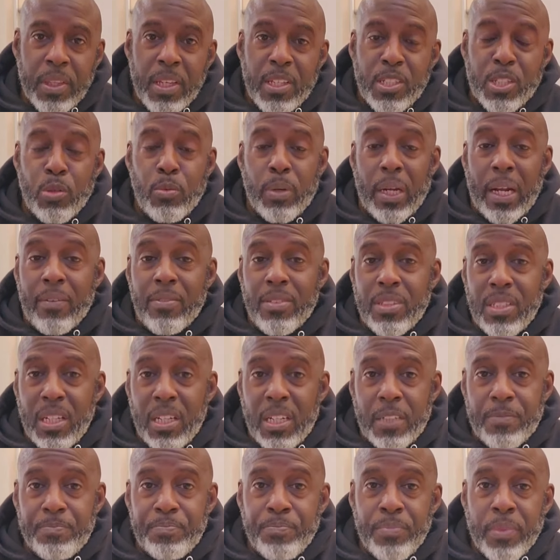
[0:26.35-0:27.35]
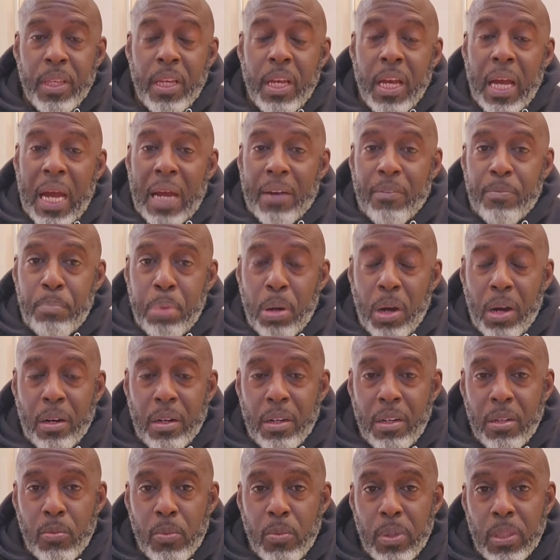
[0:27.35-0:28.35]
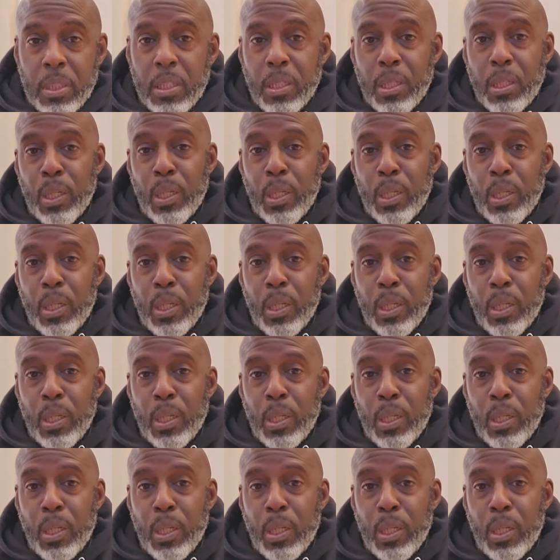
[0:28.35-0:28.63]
So what I've done, I've partnered with the